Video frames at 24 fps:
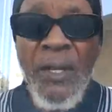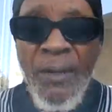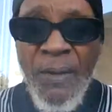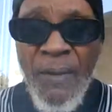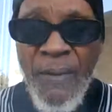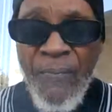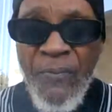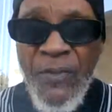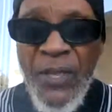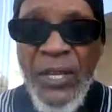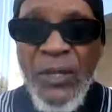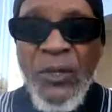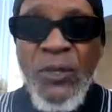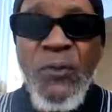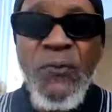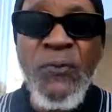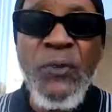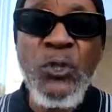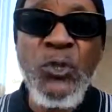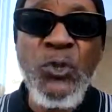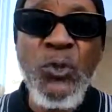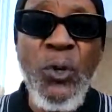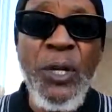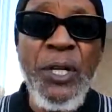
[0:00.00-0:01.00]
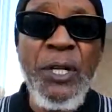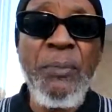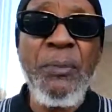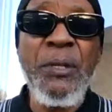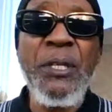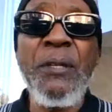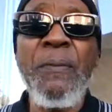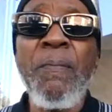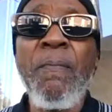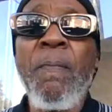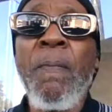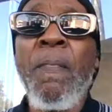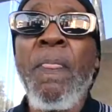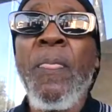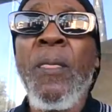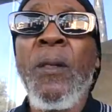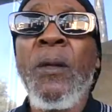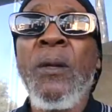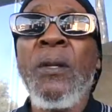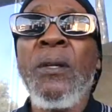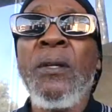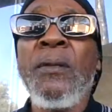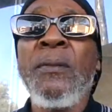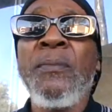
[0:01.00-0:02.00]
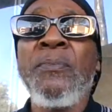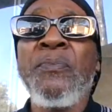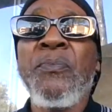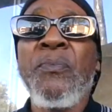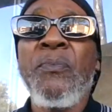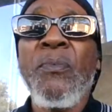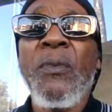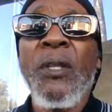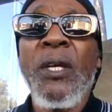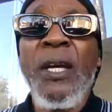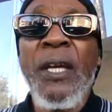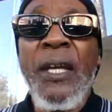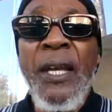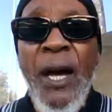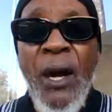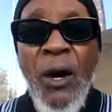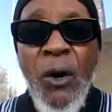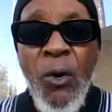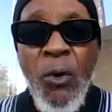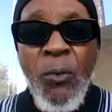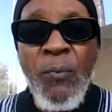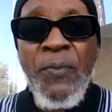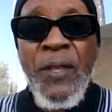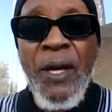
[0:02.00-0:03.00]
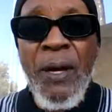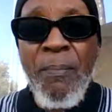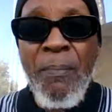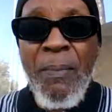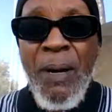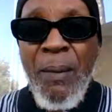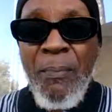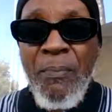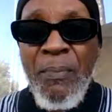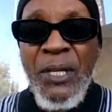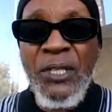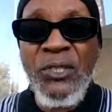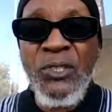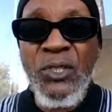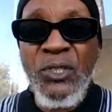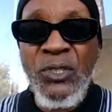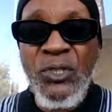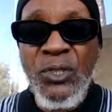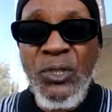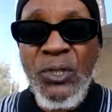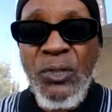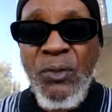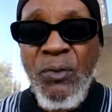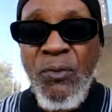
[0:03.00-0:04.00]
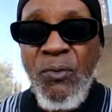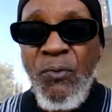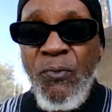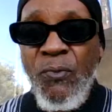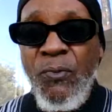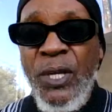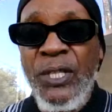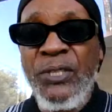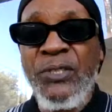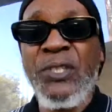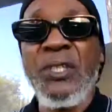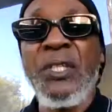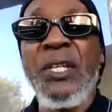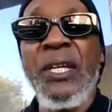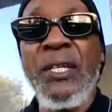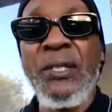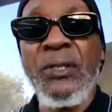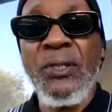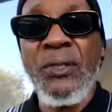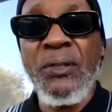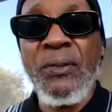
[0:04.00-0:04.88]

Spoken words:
and thank you for joining me. And I hope that my message resonates,